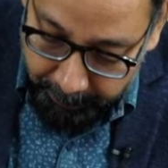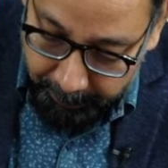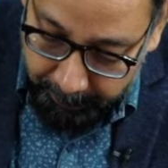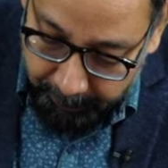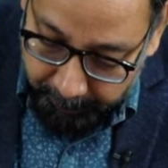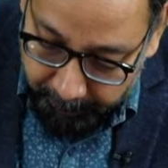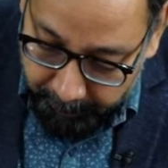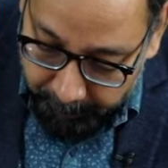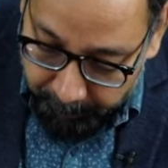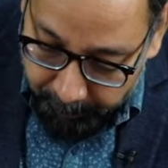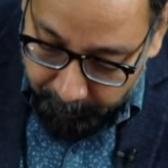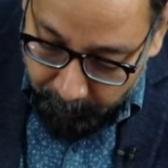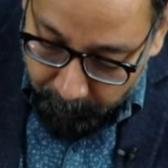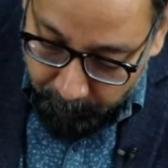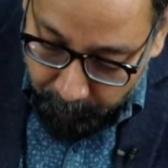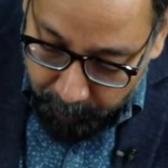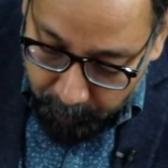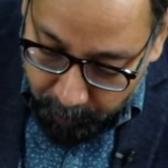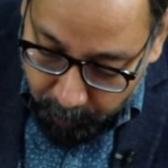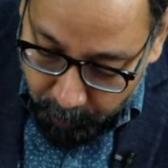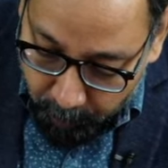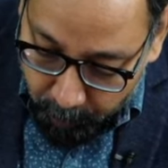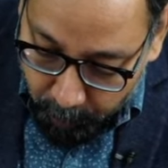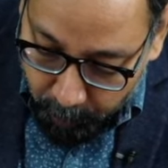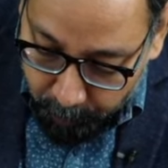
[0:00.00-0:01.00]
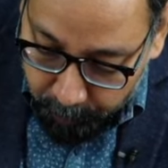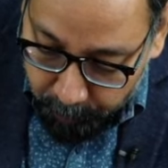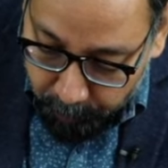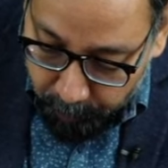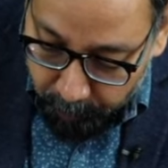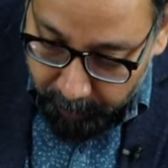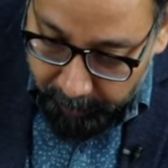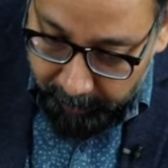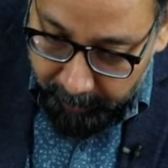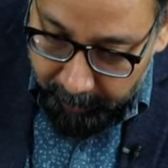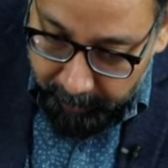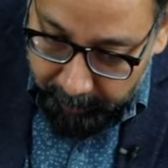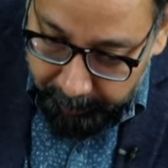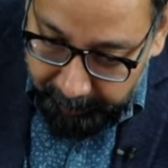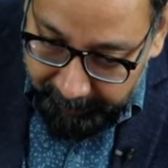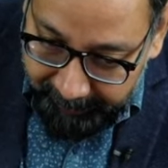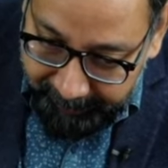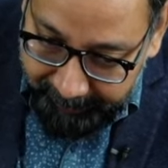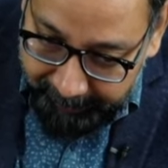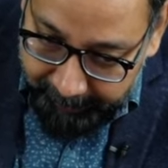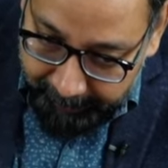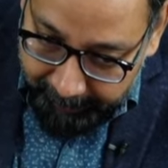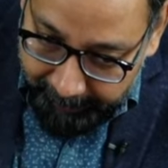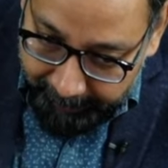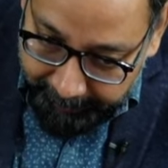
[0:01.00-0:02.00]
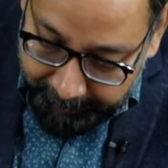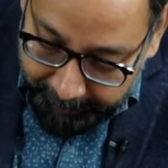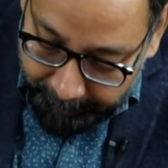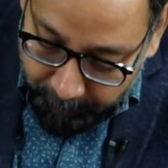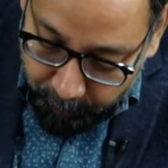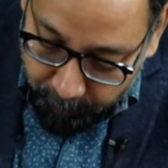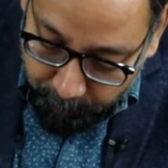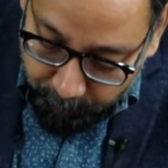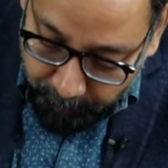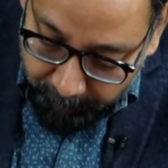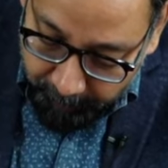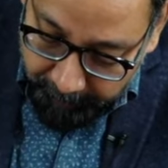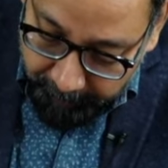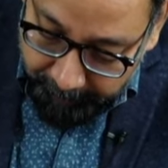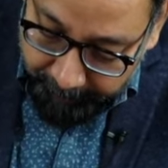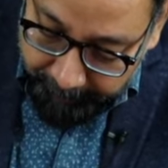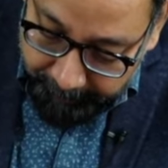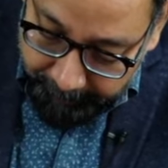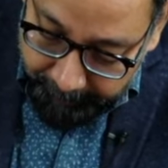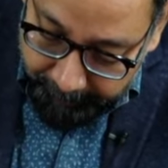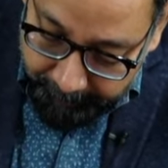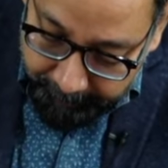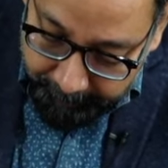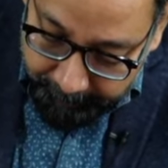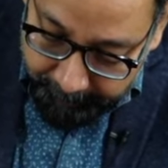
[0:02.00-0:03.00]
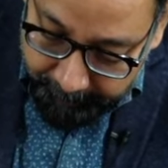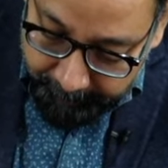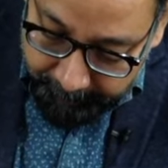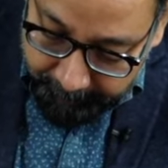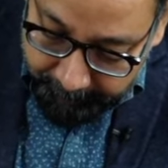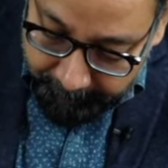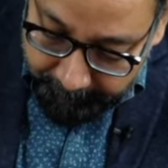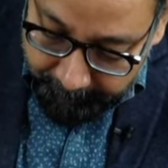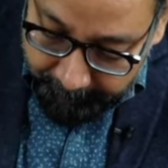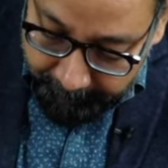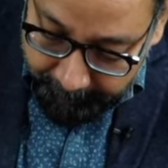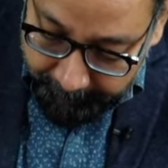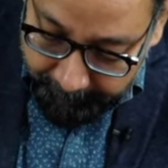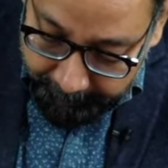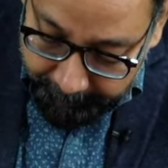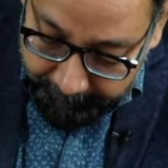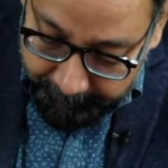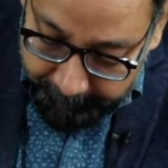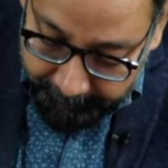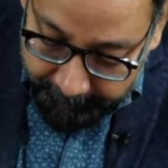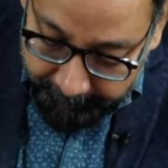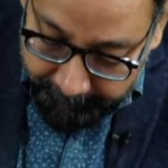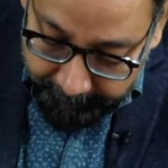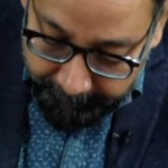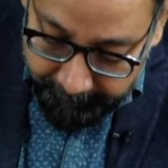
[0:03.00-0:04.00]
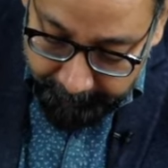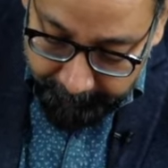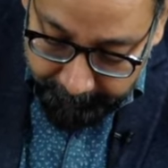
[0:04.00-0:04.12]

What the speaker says: Monoocular means related to one eye, related